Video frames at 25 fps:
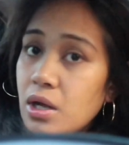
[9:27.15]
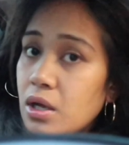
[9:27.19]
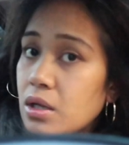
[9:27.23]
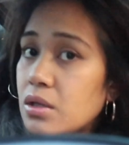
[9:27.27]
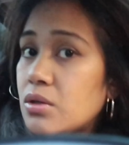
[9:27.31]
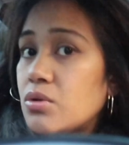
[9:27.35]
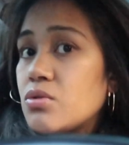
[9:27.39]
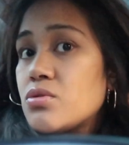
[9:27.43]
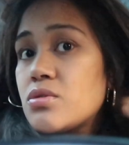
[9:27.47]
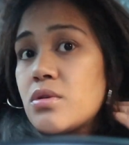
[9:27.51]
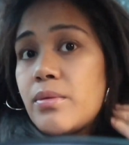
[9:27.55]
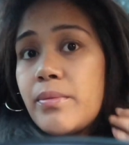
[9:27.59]
to
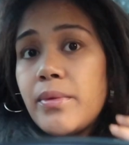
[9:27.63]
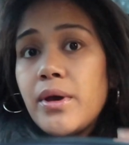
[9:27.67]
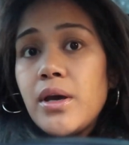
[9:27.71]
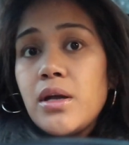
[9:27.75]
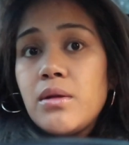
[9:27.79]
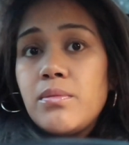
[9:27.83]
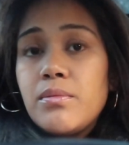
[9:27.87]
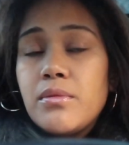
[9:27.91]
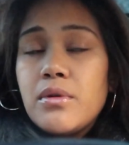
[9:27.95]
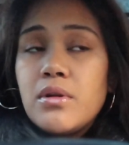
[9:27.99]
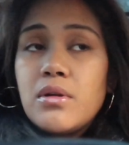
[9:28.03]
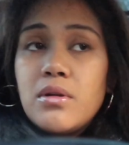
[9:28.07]
like do some
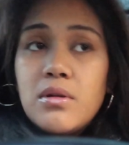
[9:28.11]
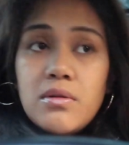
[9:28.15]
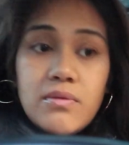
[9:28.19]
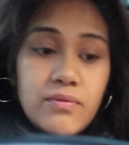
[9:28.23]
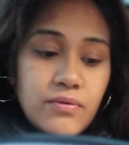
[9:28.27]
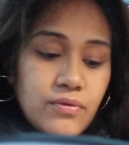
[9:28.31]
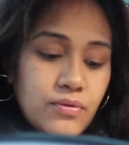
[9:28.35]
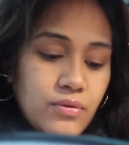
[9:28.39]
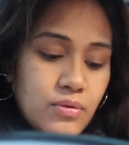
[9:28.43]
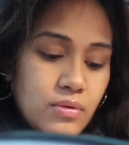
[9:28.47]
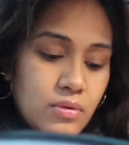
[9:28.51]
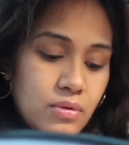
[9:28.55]
admin
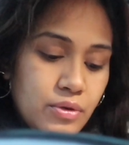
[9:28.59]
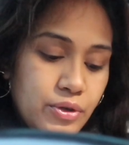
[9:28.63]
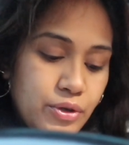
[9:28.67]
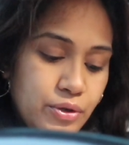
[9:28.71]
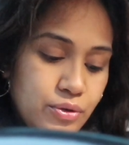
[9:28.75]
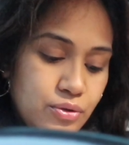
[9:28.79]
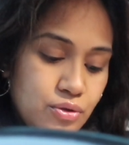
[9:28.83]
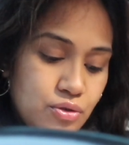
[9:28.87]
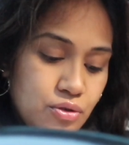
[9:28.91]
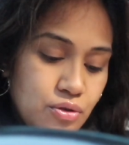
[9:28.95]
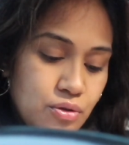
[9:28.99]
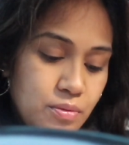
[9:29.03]
for
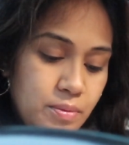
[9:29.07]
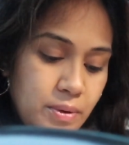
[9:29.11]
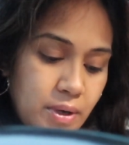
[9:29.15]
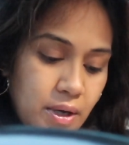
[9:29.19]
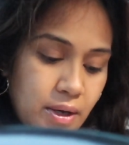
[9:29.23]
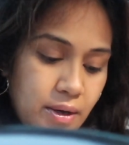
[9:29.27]
YouTube